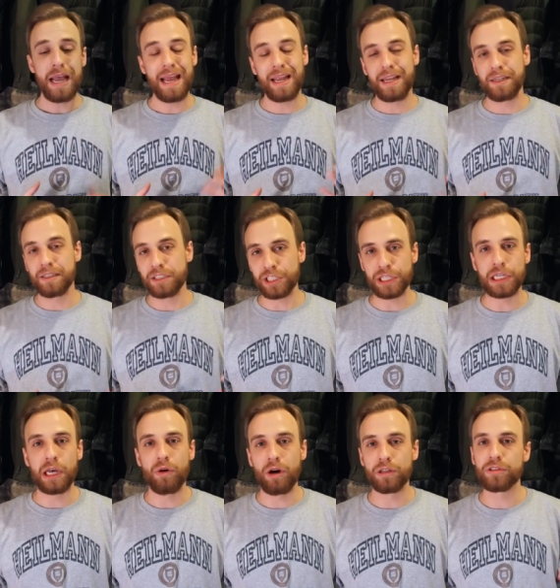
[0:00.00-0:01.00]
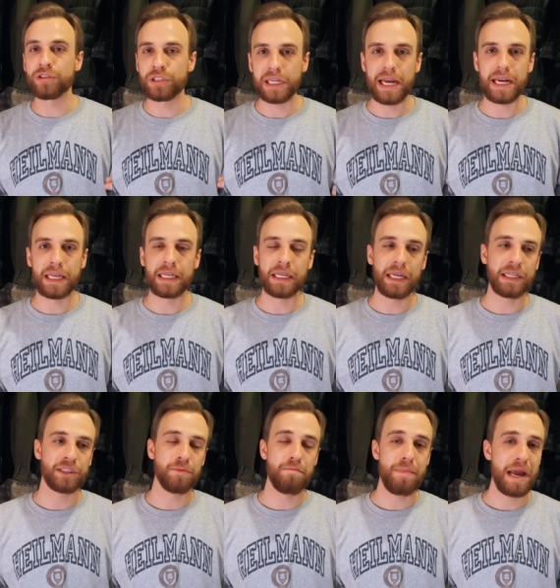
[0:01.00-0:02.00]
And, you know, understanding
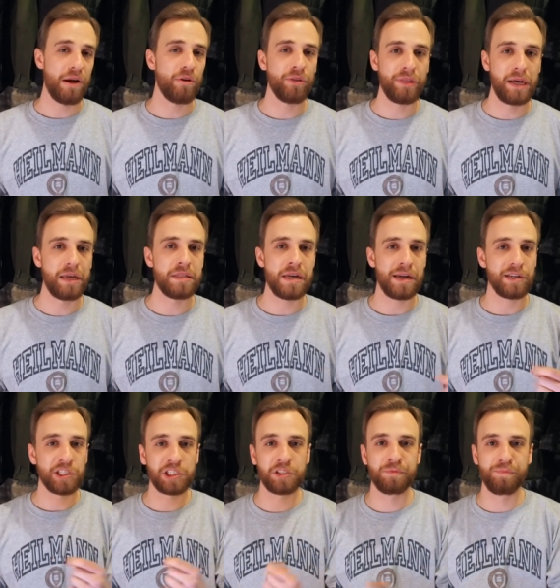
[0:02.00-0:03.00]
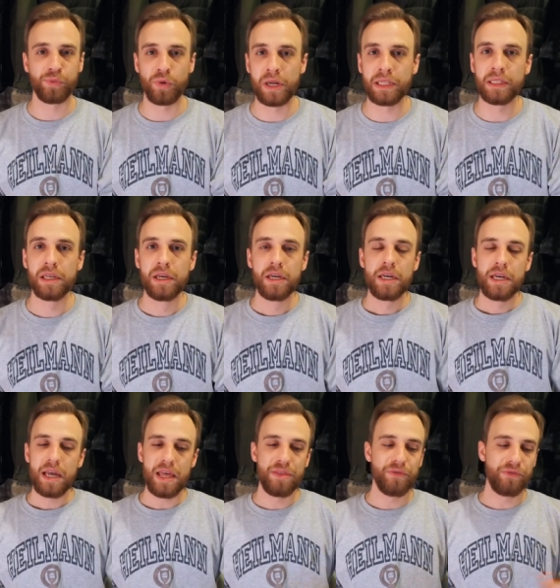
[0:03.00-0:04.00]
it's a marathon, not a sprint
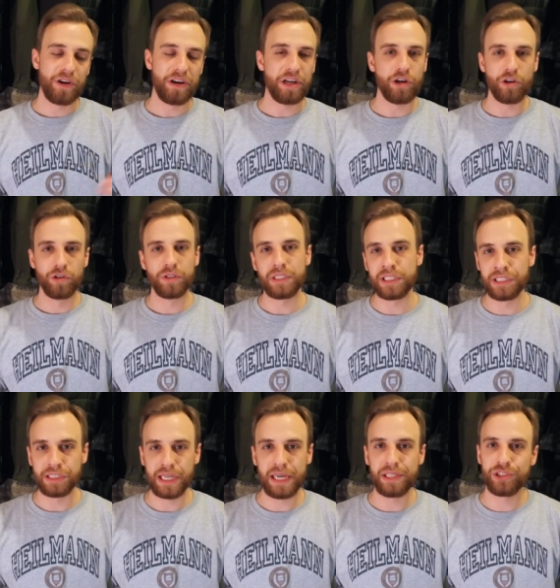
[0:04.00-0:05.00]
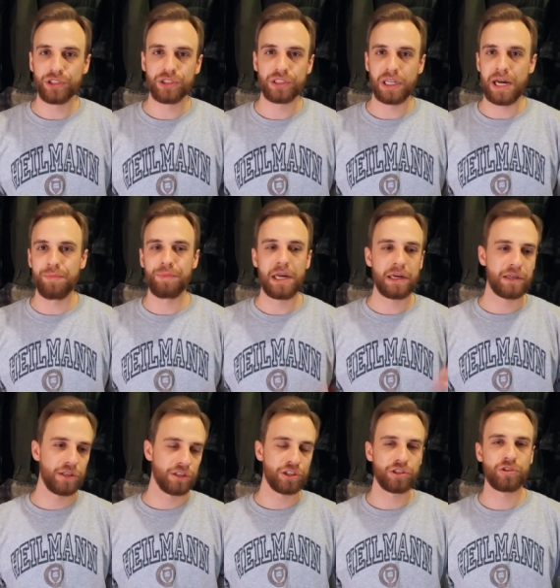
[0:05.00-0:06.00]
in the very early stages. I'm not
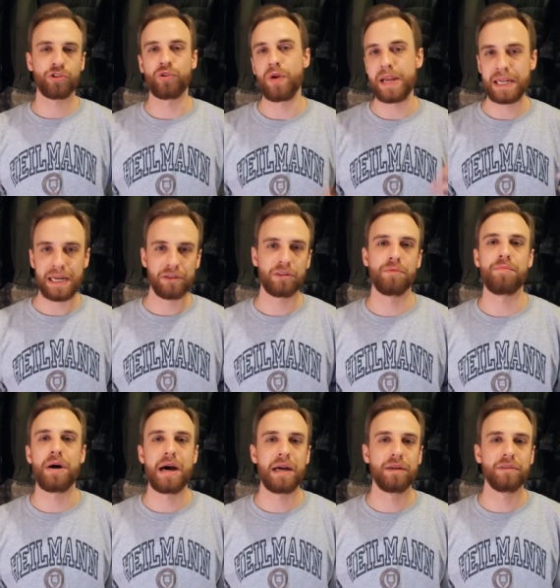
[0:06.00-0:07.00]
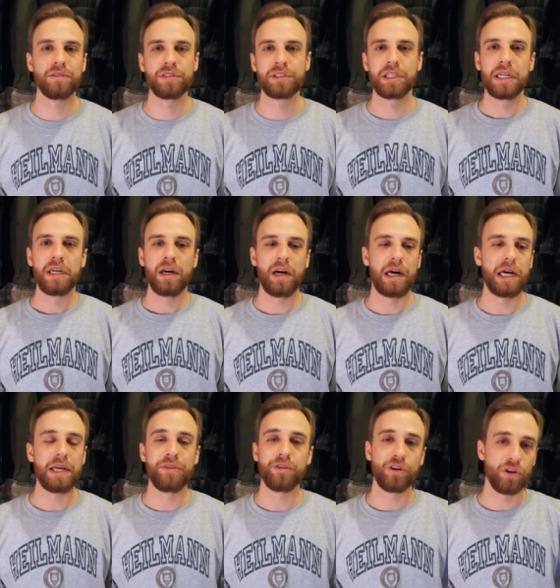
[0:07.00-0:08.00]
going to crank out the miles
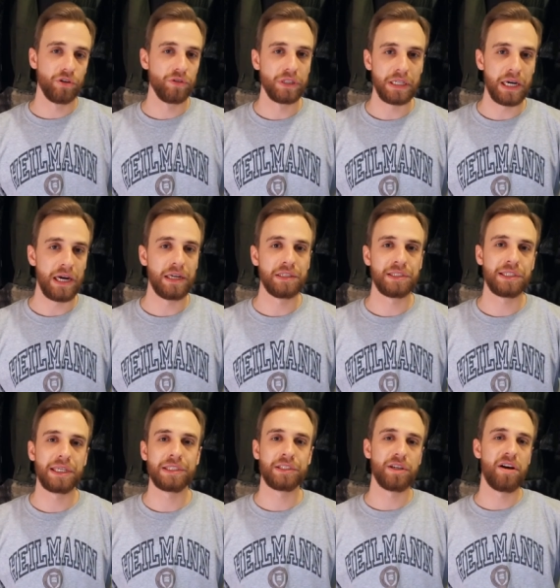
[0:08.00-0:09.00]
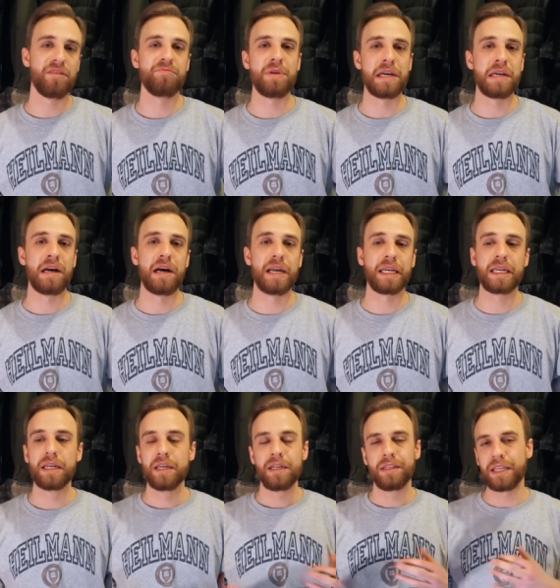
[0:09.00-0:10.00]
uh, in the early onsets of my
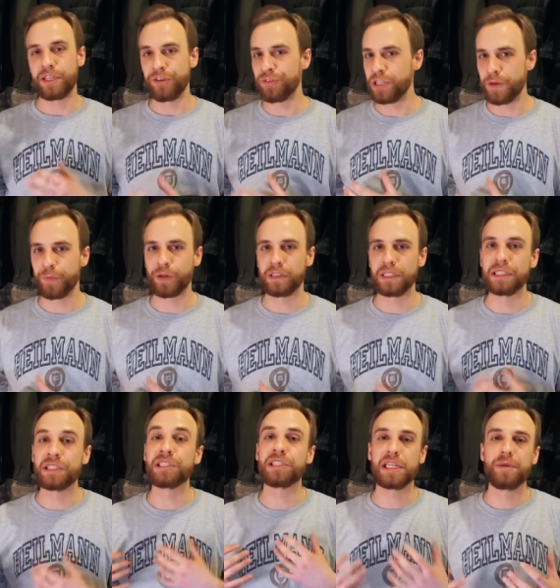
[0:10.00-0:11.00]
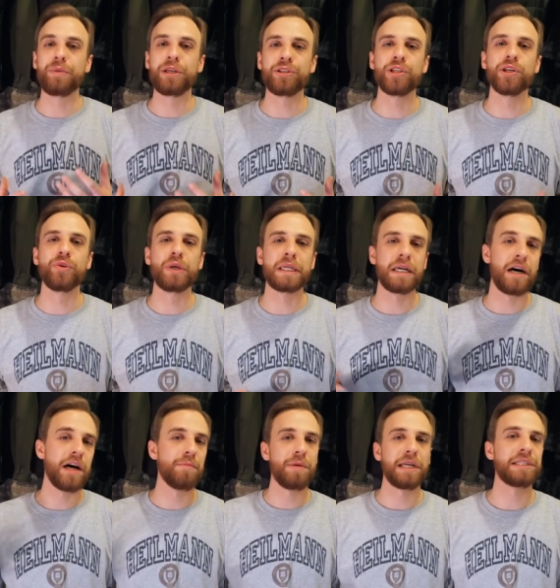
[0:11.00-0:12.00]
hike like you typically see me doing
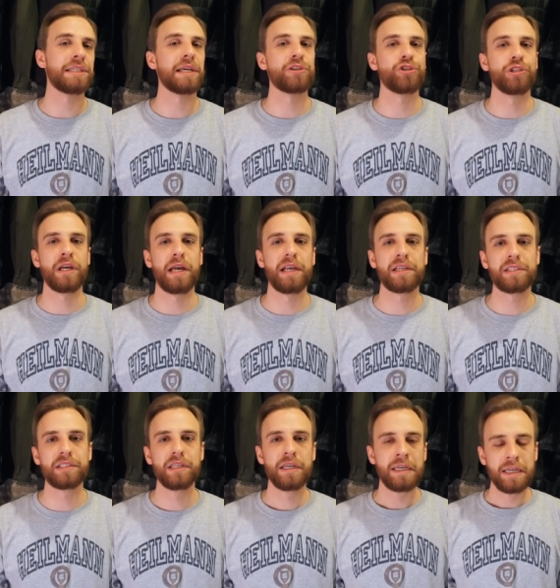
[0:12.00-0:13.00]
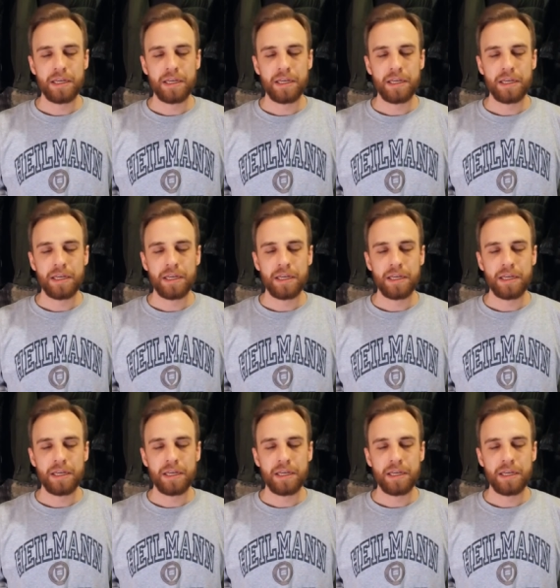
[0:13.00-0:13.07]
on my section hikes.